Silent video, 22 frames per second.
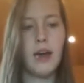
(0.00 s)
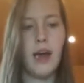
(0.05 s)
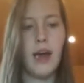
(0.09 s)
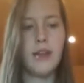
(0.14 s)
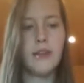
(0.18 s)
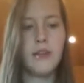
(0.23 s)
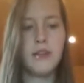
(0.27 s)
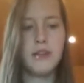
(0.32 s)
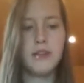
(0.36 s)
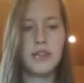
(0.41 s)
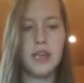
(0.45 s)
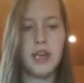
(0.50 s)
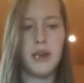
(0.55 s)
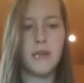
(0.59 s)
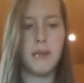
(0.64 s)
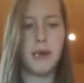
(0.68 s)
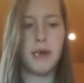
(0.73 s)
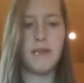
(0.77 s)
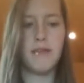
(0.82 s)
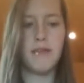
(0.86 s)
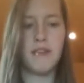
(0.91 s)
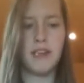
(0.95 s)
I looked down
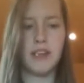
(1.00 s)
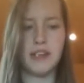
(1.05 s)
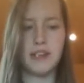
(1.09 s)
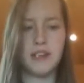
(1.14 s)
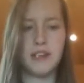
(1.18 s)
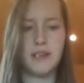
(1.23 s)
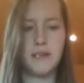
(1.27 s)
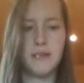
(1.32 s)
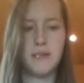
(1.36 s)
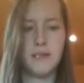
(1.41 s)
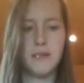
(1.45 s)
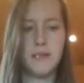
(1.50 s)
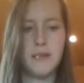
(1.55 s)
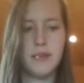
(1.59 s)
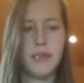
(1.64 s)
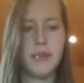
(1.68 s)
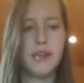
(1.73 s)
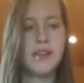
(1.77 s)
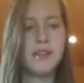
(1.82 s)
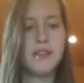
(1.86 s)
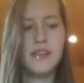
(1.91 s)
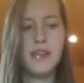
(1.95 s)
at my feet.
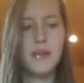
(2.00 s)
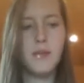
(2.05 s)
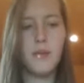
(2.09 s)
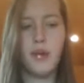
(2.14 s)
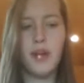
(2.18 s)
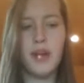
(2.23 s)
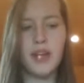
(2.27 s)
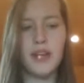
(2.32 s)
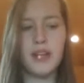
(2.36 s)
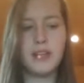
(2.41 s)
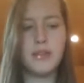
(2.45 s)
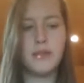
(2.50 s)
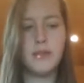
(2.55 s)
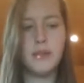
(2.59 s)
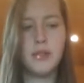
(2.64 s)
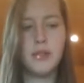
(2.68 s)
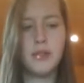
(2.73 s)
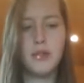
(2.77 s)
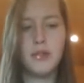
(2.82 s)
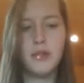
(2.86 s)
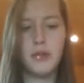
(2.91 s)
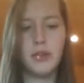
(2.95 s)
In some ways,
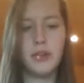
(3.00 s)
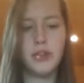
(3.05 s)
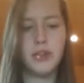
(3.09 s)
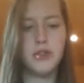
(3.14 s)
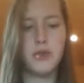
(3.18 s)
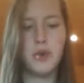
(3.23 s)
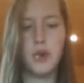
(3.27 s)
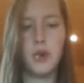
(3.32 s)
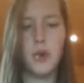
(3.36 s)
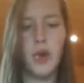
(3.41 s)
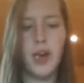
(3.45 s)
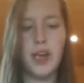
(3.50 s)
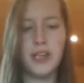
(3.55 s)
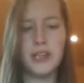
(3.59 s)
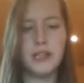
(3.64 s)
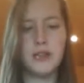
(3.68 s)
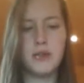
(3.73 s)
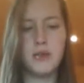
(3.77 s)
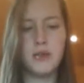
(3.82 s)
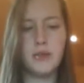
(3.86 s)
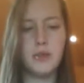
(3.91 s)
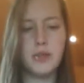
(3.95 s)
Mr. Thornhill's
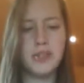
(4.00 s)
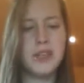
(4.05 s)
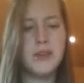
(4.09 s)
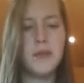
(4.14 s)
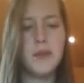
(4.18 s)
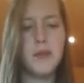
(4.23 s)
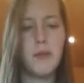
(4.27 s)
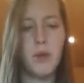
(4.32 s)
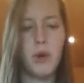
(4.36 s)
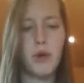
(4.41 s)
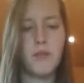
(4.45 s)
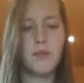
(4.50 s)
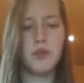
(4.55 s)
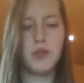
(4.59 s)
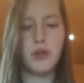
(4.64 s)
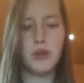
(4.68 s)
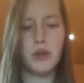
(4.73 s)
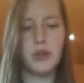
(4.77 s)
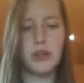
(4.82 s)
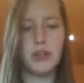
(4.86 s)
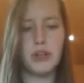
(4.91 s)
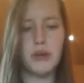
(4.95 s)
request was even more
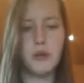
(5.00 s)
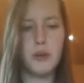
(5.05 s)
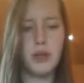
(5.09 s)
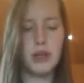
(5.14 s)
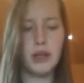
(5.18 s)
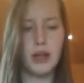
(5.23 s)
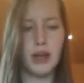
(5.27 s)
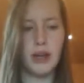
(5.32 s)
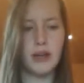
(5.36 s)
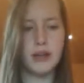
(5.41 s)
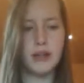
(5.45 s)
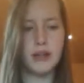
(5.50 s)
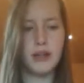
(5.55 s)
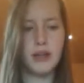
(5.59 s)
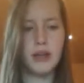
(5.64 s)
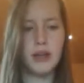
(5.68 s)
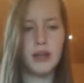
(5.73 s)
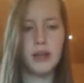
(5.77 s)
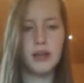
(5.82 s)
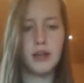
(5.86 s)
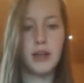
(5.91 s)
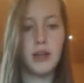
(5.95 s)
absurd than he realized.
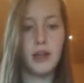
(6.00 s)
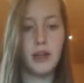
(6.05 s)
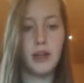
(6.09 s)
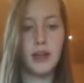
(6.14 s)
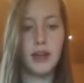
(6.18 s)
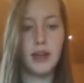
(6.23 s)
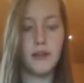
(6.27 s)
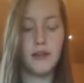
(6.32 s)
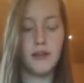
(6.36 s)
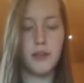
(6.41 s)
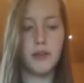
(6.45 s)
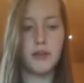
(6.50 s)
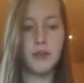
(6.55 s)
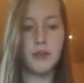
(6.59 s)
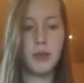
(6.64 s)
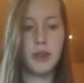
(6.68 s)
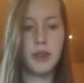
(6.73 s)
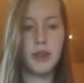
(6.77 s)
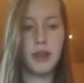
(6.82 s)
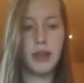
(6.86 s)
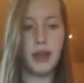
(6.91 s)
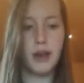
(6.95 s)
Clearly, if there was
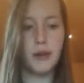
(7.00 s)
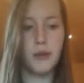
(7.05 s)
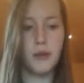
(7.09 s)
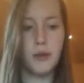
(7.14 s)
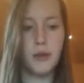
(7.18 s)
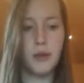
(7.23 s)
one thing I